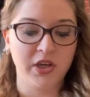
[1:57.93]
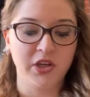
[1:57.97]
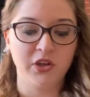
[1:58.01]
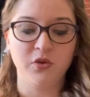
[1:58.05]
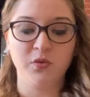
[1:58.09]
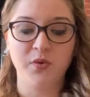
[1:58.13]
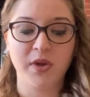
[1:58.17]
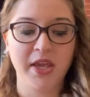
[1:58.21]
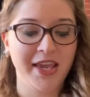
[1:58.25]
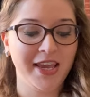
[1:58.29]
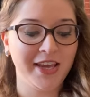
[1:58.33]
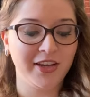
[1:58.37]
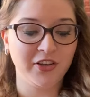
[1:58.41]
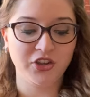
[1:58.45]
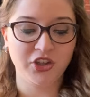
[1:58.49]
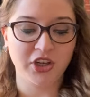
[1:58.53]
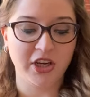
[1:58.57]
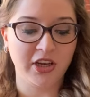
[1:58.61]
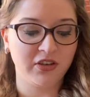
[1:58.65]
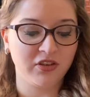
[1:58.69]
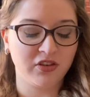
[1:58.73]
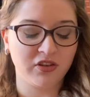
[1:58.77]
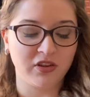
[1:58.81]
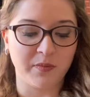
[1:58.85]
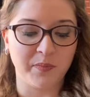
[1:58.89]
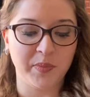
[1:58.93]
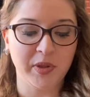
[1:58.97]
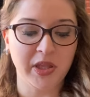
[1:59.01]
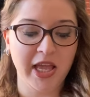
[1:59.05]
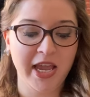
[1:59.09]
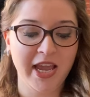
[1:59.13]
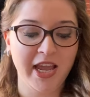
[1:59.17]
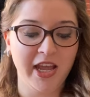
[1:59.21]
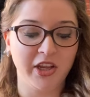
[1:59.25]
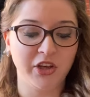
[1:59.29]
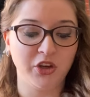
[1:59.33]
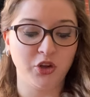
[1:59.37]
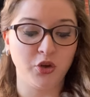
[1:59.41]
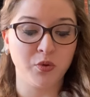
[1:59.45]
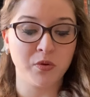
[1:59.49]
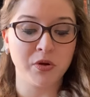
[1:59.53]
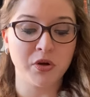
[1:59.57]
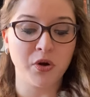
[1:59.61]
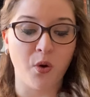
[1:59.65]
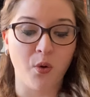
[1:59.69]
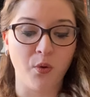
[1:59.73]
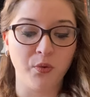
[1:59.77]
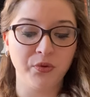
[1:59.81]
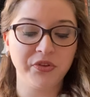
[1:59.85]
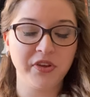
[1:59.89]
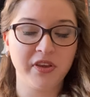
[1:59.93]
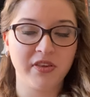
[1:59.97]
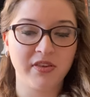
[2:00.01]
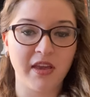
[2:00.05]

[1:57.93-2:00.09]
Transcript: You can't change the plan. You can only